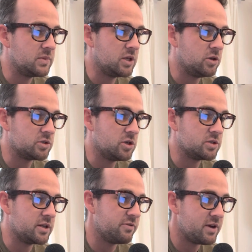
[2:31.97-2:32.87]
all sorts
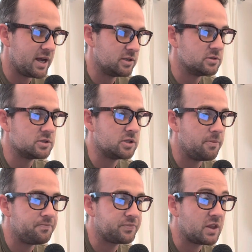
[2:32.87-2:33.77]
of different angles, so
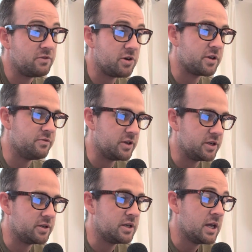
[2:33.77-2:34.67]
very convenient.